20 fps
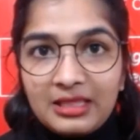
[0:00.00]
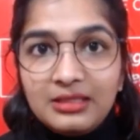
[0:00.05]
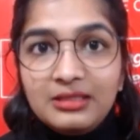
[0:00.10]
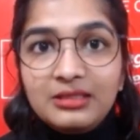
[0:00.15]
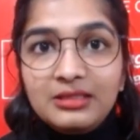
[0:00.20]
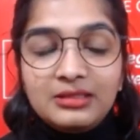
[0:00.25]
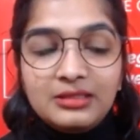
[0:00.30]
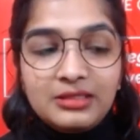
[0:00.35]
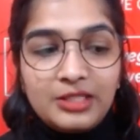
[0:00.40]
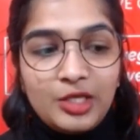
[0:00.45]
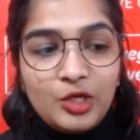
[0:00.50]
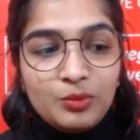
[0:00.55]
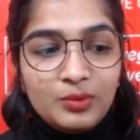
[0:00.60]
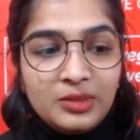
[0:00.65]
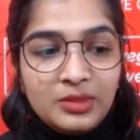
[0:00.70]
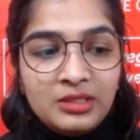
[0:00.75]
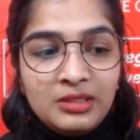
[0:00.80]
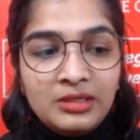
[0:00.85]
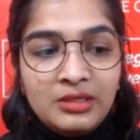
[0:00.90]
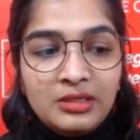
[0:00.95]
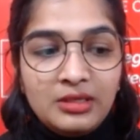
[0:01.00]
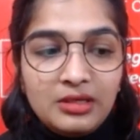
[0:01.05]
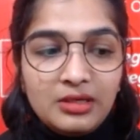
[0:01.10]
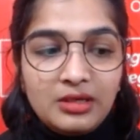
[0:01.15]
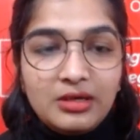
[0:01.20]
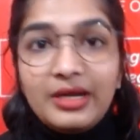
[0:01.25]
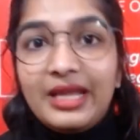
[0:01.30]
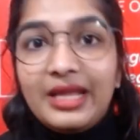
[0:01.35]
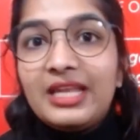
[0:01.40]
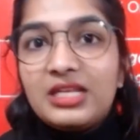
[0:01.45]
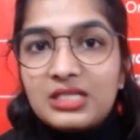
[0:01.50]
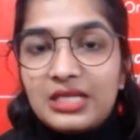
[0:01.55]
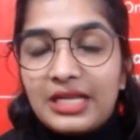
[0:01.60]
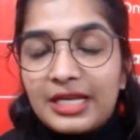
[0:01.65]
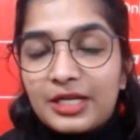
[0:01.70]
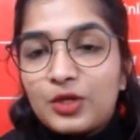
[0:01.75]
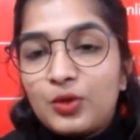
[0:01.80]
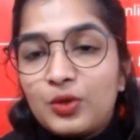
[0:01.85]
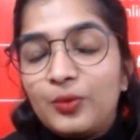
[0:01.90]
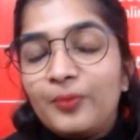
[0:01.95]
the human
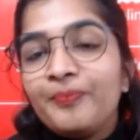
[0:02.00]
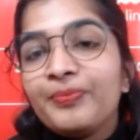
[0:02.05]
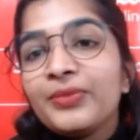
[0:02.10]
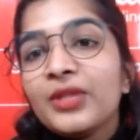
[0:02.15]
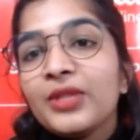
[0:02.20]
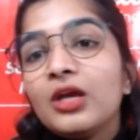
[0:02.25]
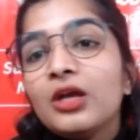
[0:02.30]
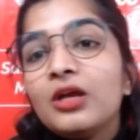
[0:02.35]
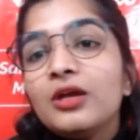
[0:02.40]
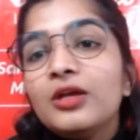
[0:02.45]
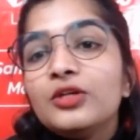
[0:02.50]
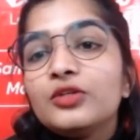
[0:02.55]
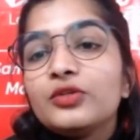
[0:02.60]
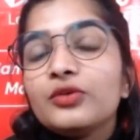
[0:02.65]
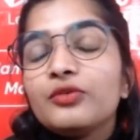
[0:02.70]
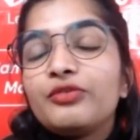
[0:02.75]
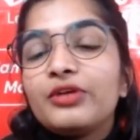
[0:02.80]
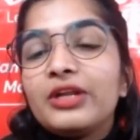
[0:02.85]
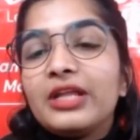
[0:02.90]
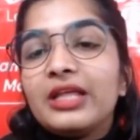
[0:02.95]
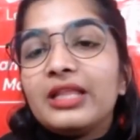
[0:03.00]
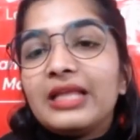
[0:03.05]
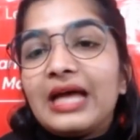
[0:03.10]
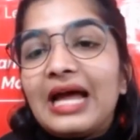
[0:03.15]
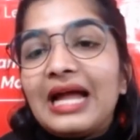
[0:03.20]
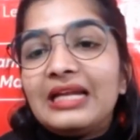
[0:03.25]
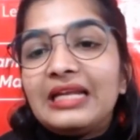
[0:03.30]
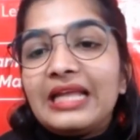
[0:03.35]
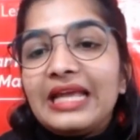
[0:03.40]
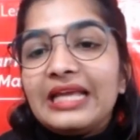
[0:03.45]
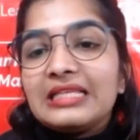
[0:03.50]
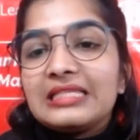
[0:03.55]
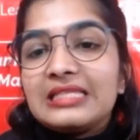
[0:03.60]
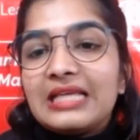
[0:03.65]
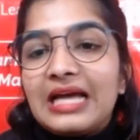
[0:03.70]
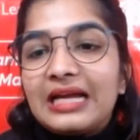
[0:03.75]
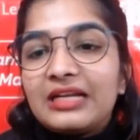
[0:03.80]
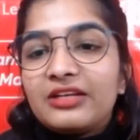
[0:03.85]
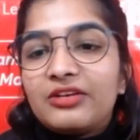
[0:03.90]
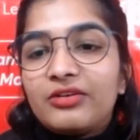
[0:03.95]
intellect too. So for that
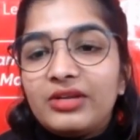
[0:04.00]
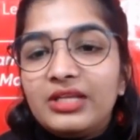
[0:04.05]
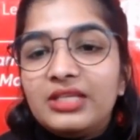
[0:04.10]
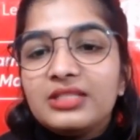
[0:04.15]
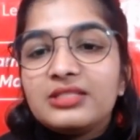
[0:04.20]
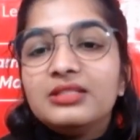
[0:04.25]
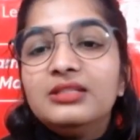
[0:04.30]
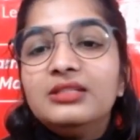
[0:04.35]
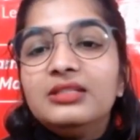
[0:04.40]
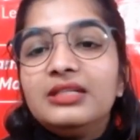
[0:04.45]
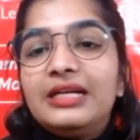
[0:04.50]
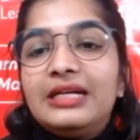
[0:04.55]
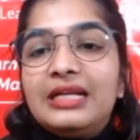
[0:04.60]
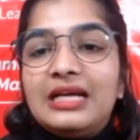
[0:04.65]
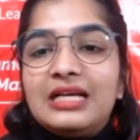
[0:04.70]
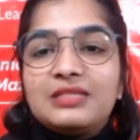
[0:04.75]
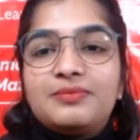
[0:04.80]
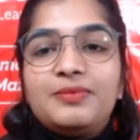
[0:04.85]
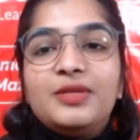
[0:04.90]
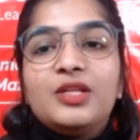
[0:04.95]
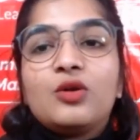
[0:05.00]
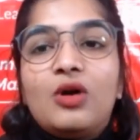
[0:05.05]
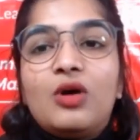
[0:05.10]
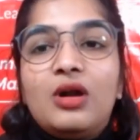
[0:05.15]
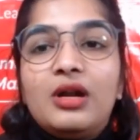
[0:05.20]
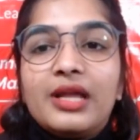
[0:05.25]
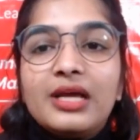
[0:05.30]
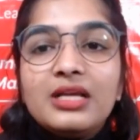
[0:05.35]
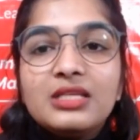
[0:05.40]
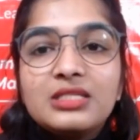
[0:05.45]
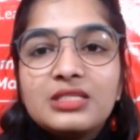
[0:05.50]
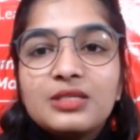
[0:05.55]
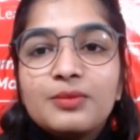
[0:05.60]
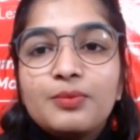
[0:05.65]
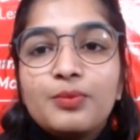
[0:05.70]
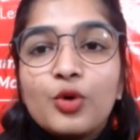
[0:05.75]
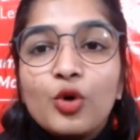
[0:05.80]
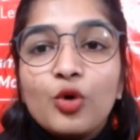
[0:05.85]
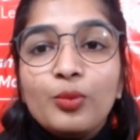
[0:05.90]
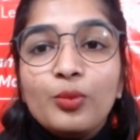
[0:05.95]
exact reason, it has been called as
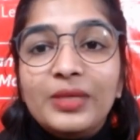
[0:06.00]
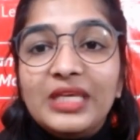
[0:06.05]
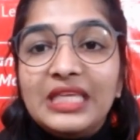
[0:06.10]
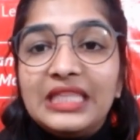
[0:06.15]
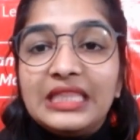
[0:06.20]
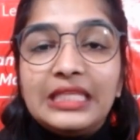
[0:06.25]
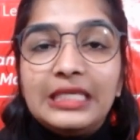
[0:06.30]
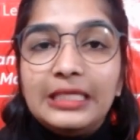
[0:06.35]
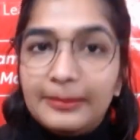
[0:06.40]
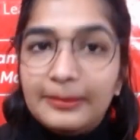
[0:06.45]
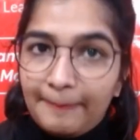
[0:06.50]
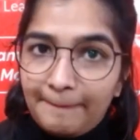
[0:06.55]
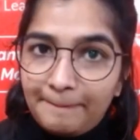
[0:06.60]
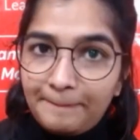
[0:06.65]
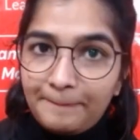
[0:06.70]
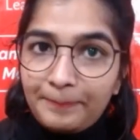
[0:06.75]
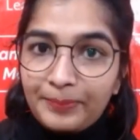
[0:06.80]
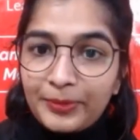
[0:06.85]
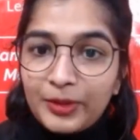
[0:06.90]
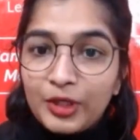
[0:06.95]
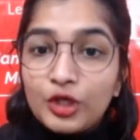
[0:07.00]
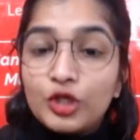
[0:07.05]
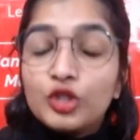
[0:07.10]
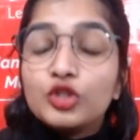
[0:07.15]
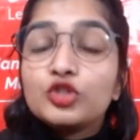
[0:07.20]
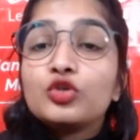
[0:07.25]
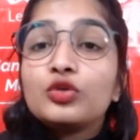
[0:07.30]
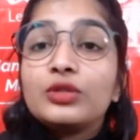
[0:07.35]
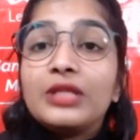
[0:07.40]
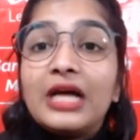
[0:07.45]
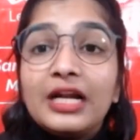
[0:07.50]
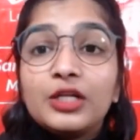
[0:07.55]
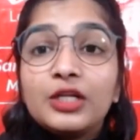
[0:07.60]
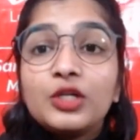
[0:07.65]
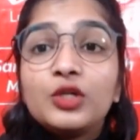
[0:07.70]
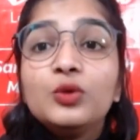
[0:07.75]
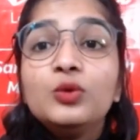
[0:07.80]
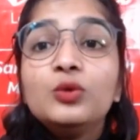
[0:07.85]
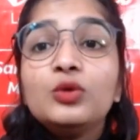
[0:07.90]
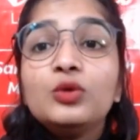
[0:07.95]
promethium. So that
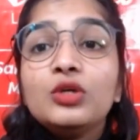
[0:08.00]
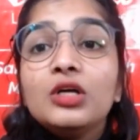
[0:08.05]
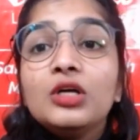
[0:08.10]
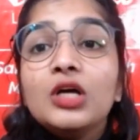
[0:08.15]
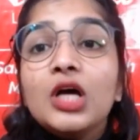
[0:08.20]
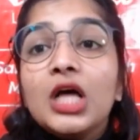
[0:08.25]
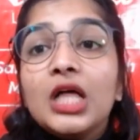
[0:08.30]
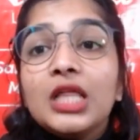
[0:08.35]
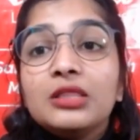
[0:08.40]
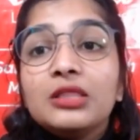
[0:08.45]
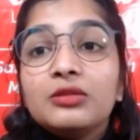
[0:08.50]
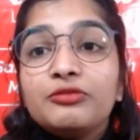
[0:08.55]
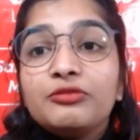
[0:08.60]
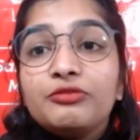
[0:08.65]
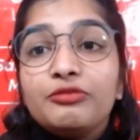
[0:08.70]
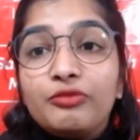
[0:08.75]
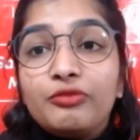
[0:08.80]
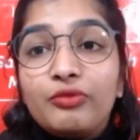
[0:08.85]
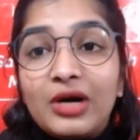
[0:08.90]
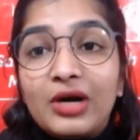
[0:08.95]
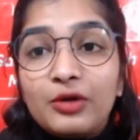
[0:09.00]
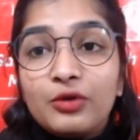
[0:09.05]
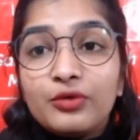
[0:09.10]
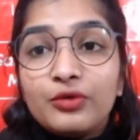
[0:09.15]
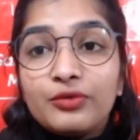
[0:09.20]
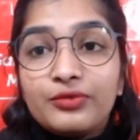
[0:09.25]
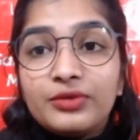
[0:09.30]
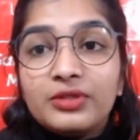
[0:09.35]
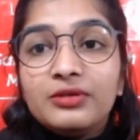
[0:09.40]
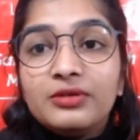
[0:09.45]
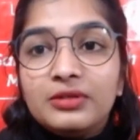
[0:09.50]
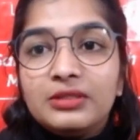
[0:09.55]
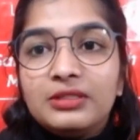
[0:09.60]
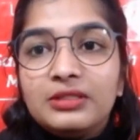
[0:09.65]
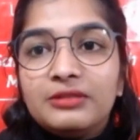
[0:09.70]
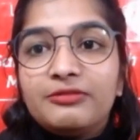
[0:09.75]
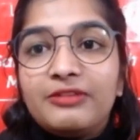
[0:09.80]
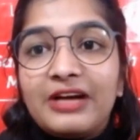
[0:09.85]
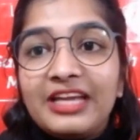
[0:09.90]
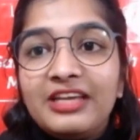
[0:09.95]
too, the one of
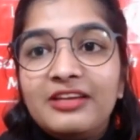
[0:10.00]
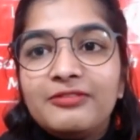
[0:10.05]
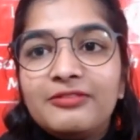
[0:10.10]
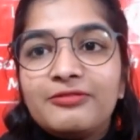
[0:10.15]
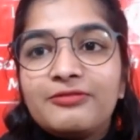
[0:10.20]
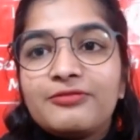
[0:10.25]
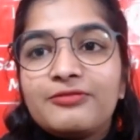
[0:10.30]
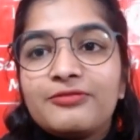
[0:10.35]
the wife